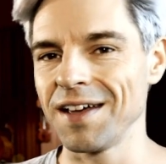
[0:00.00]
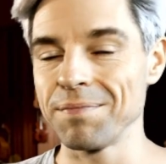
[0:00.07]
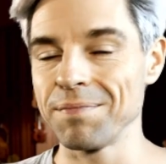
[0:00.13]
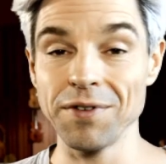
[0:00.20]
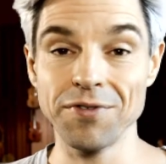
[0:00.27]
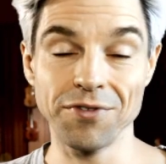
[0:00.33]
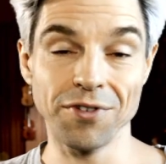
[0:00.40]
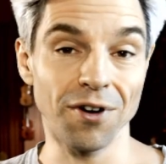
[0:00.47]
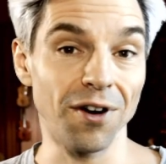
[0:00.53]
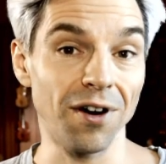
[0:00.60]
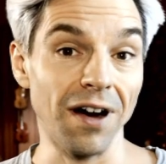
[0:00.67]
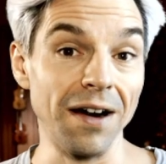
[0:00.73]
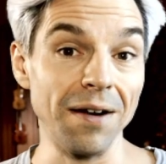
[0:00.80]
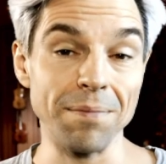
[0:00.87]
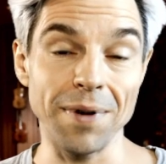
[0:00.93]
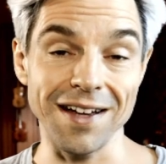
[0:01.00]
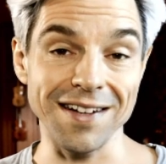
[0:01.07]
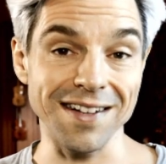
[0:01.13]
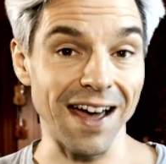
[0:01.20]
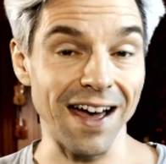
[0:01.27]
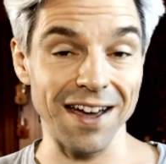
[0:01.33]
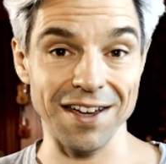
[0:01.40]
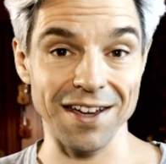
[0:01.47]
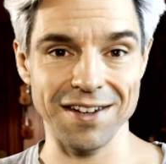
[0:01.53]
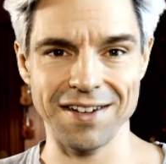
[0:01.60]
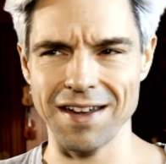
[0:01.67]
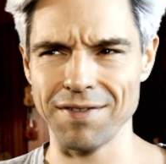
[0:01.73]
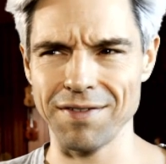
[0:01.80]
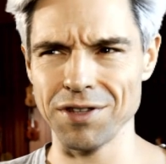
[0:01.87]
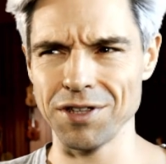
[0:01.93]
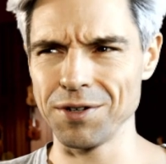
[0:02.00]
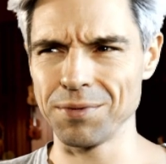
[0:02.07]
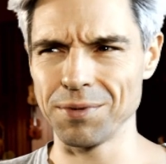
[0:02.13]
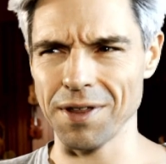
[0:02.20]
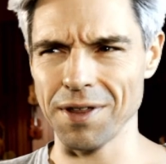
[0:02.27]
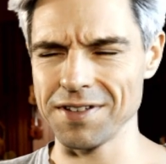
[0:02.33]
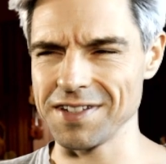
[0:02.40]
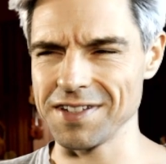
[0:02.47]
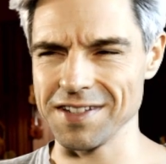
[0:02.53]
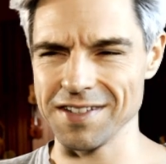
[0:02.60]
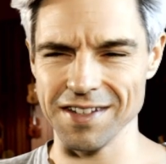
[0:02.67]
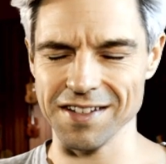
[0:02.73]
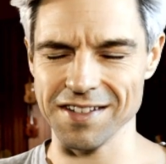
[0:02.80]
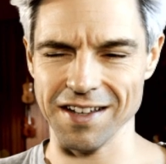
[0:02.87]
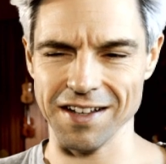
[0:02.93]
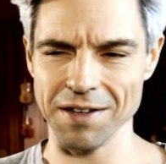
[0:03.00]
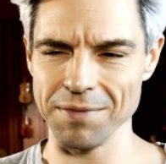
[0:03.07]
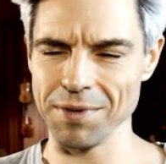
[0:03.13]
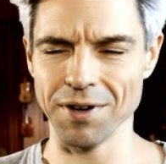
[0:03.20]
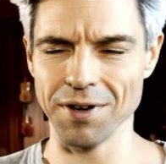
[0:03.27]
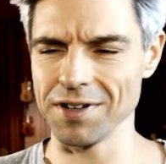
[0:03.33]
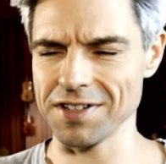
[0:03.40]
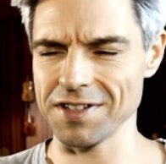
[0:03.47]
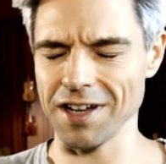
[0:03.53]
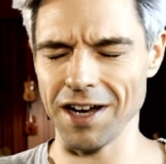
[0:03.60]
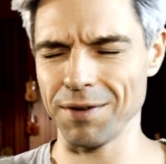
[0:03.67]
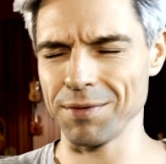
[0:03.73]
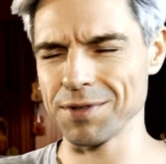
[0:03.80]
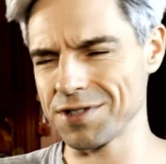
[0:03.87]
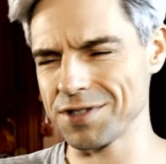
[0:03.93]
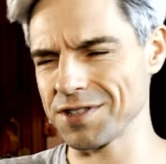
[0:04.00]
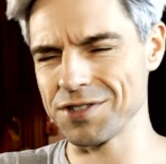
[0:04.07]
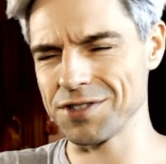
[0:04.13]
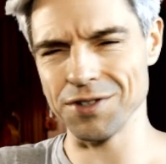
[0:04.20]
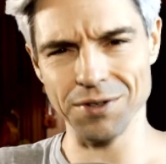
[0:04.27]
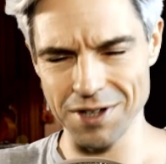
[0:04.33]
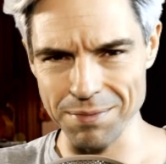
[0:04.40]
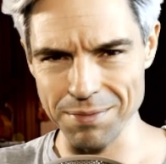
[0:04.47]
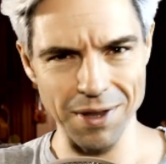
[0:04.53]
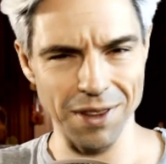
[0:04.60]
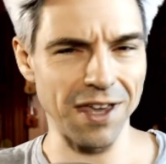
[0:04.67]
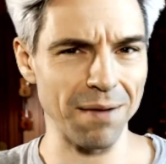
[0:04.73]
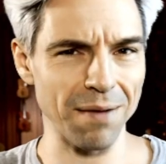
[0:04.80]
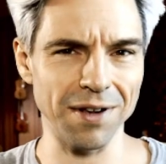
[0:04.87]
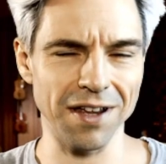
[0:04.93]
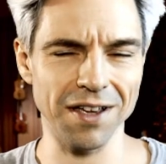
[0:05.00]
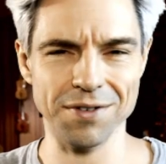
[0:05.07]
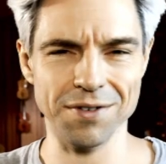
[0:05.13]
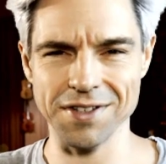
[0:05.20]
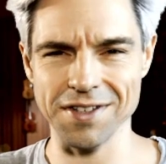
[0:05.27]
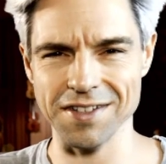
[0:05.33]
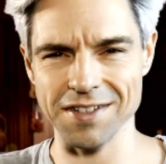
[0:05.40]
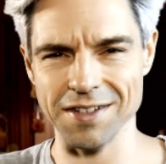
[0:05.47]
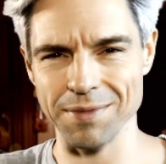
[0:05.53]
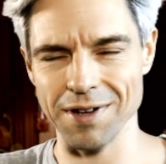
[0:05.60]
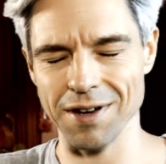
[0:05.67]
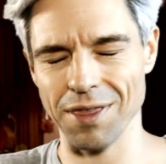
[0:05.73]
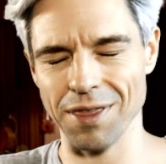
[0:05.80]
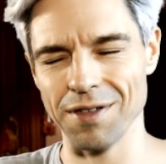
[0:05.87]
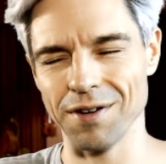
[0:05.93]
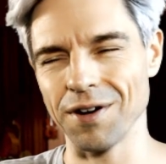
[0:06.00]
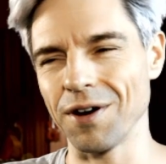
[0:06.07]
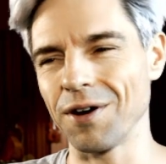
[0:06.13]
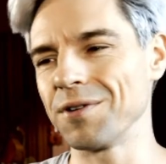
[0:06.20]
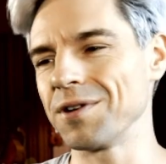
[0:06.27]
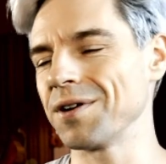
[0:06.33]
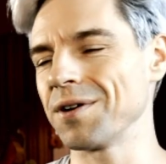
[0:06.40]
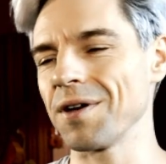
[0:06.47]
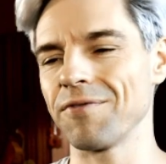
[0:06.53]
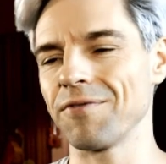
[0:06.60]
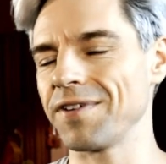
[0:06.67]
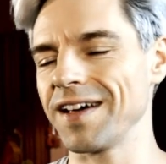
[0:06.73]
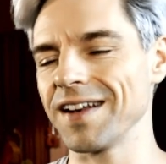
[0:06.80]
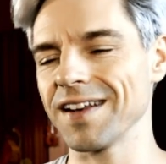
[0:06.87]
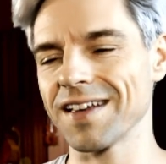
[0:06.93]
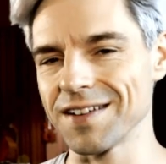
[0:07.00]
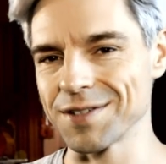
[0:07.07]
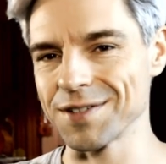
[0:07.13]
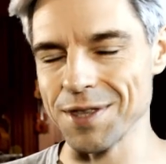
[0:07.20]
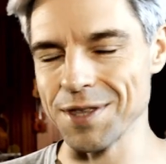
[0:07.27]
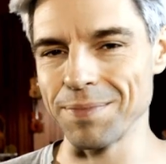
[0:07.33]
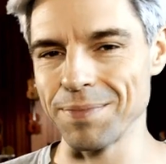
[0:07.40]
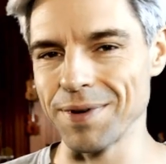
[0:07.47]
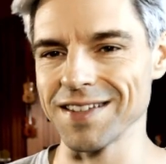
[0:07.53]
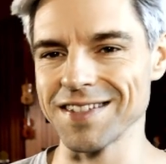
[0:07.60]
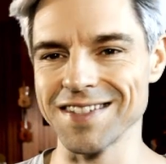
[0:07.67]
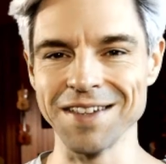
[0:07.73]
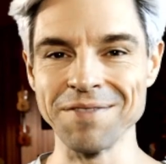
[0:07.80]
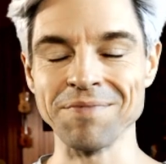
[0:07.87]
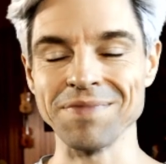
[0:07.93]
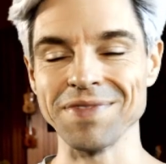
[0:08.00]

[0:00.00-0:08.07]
before, but I never knew what this is exactly because I was just so deep in the Apple ecosystem and I thought, oh no, Final Cut is the best.